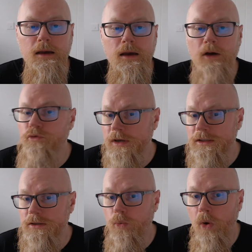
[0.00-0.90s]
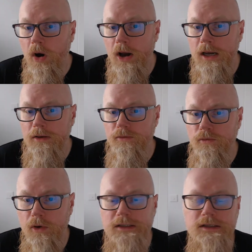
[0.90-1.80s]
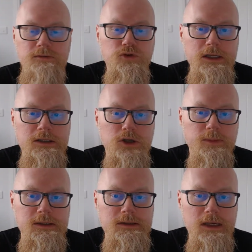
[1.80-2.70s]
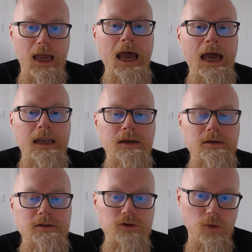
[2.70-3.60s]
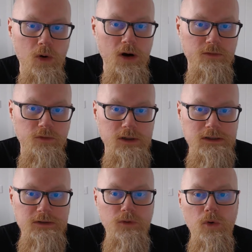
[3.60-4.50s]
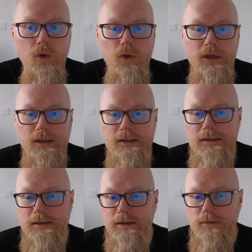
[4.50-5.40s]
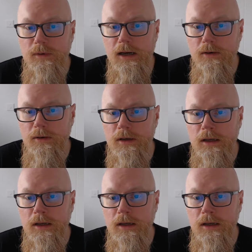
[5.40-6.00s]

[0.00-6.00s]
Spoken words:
I've created a wide variety of training topics and to a wide variety of audiences as well.